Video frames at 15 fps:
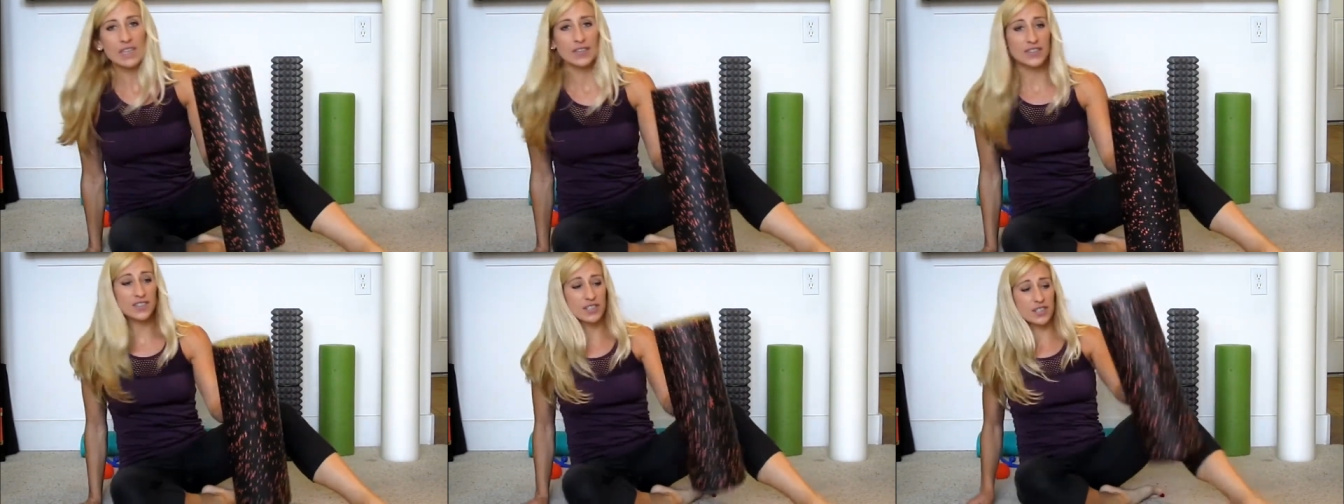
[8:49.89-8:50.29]

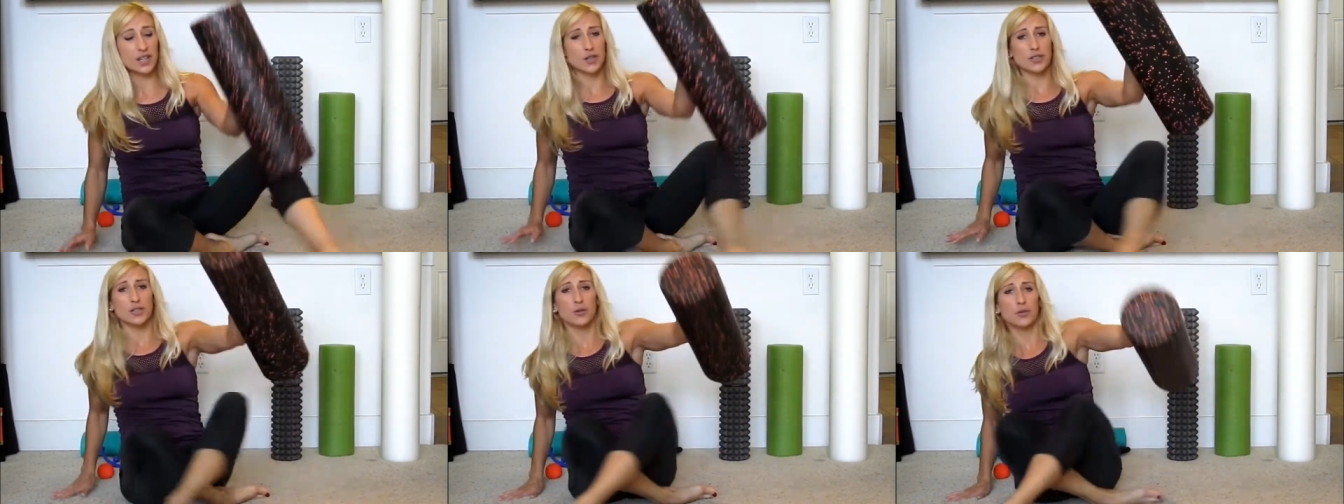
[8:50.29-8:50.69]
This is
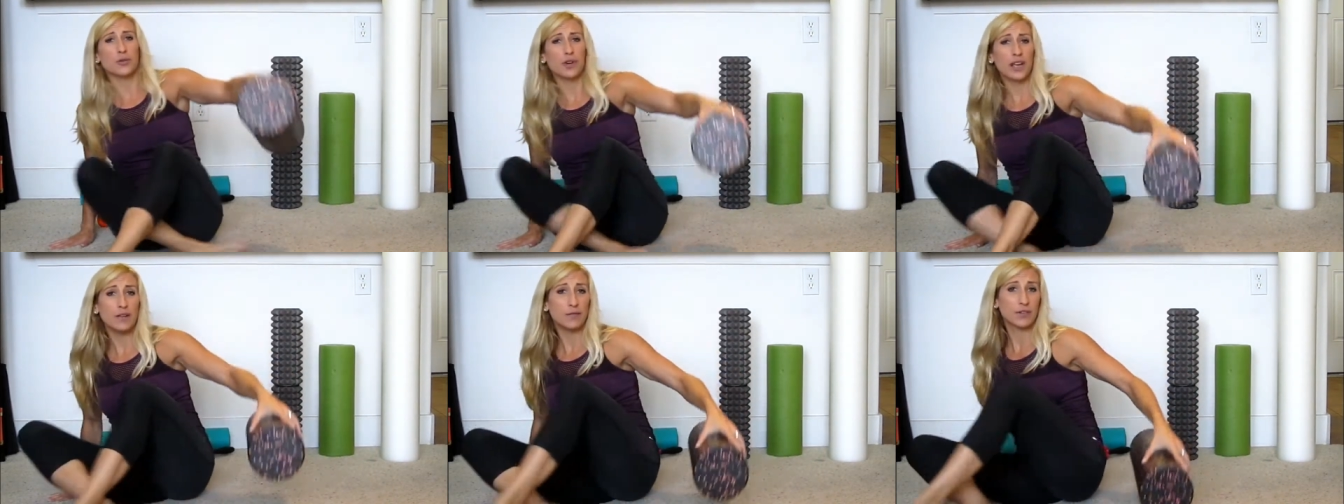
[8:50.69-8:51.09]
also
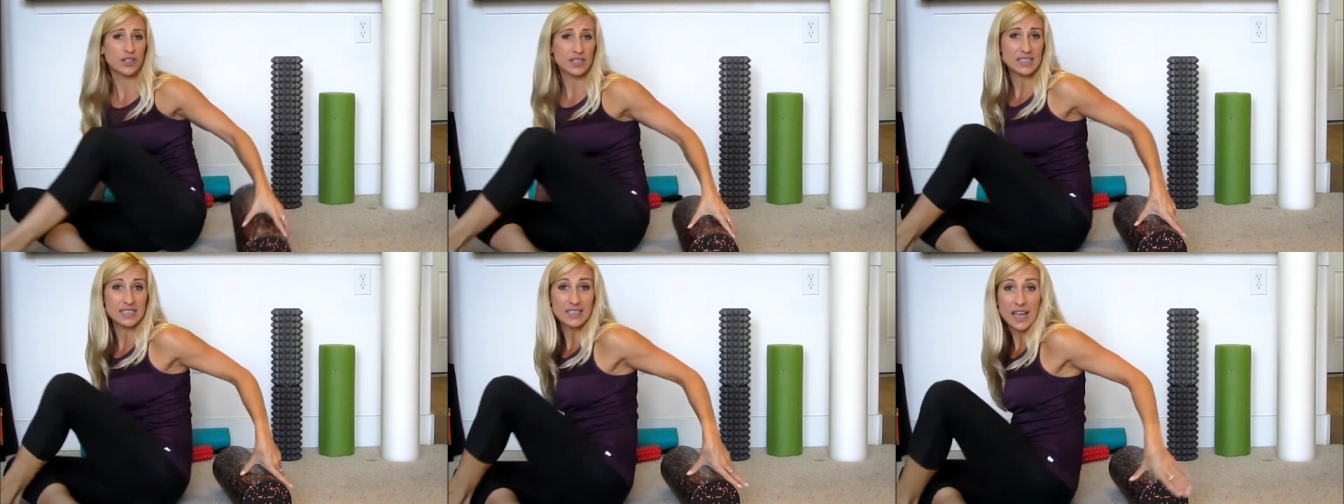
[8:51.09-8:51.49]
great for
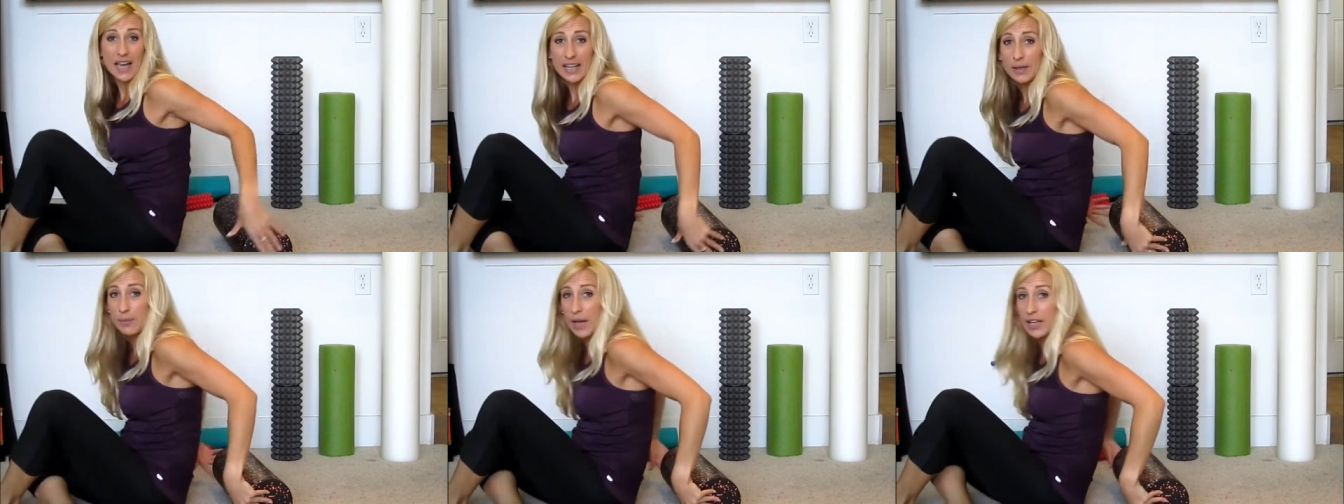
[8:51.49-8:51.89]
just
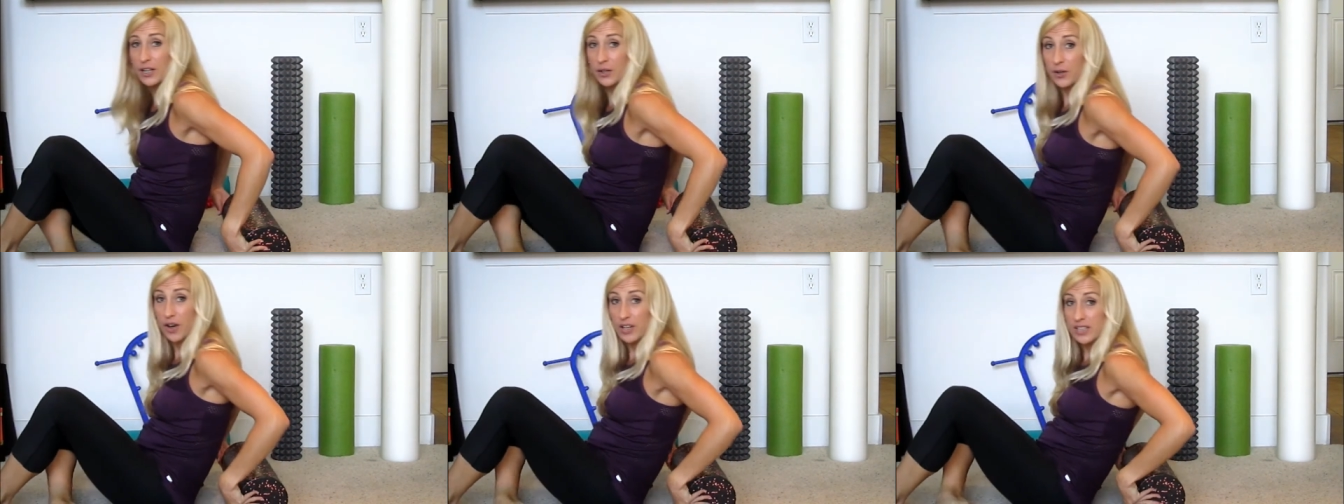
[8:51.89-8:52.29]
lying
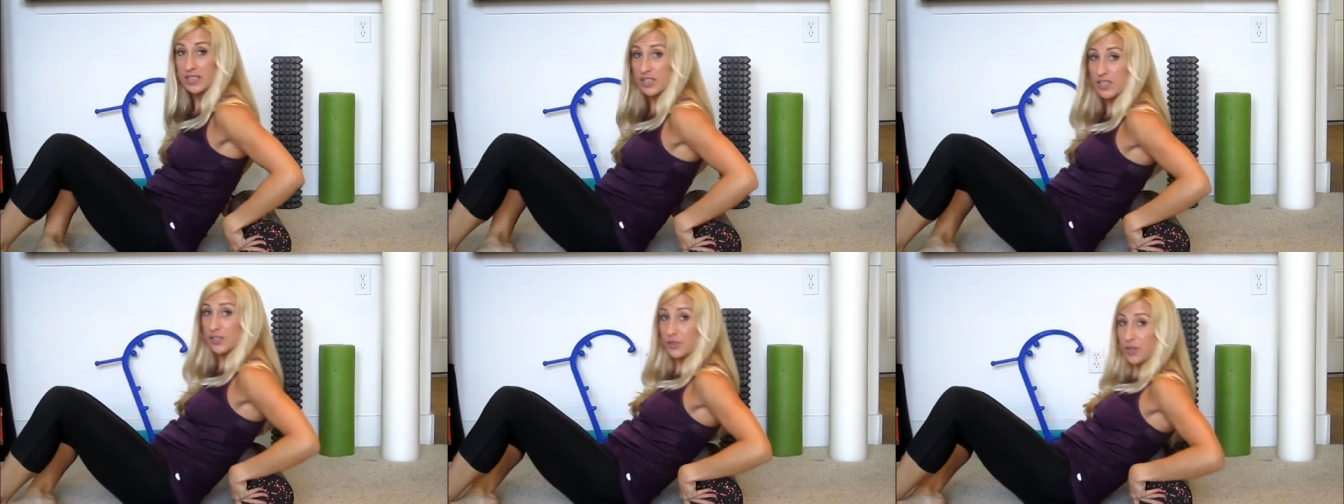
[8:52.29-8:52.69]
back across
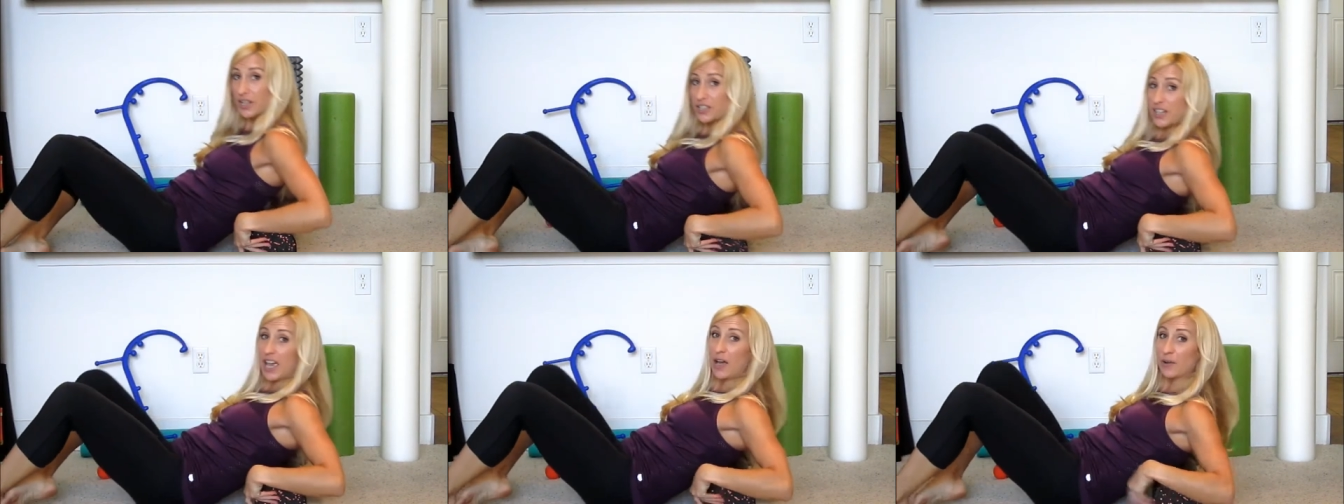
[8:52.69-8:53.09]
to
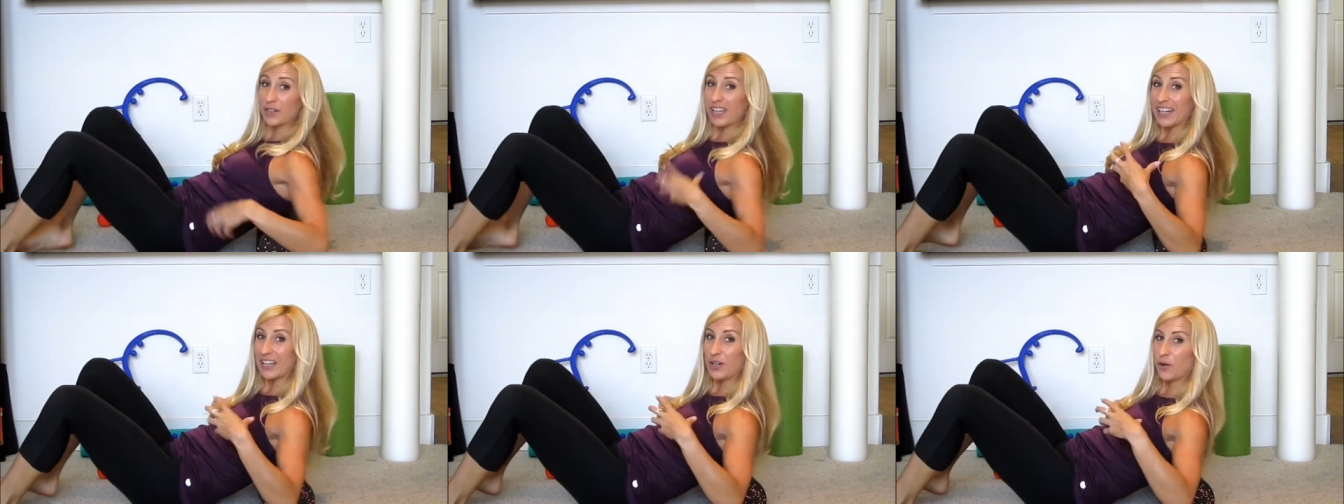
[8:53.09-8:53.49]
stretch out
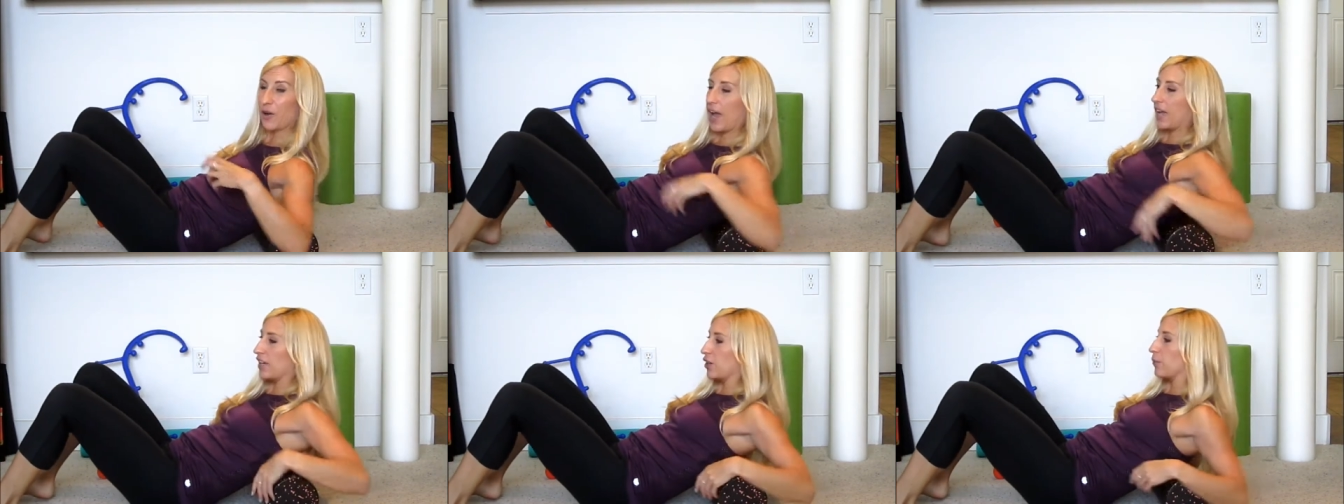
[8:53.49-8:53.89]
and kind of
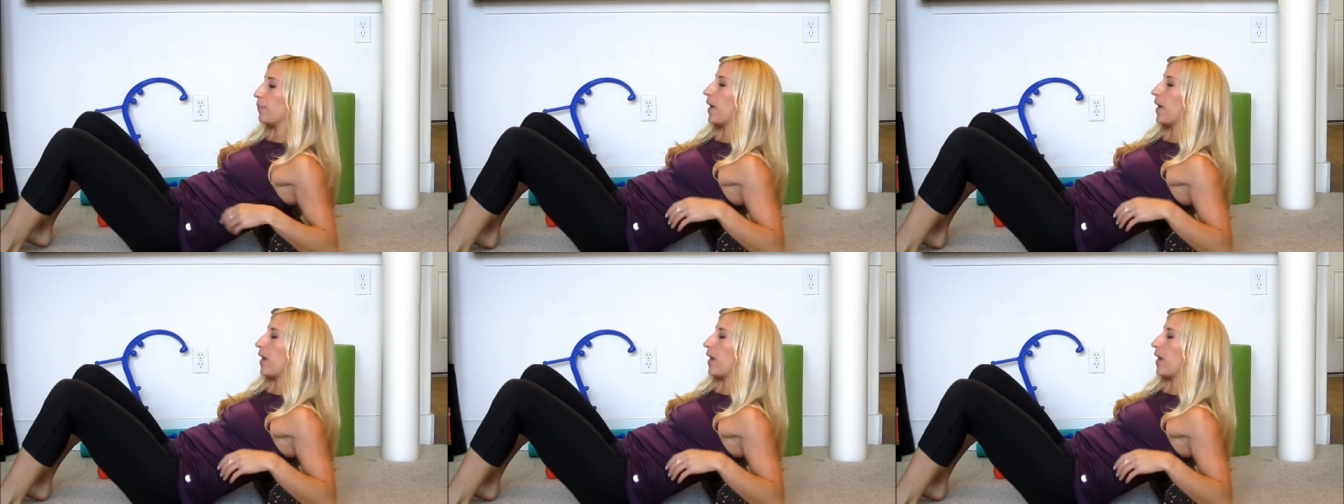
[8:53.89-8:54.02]
crack your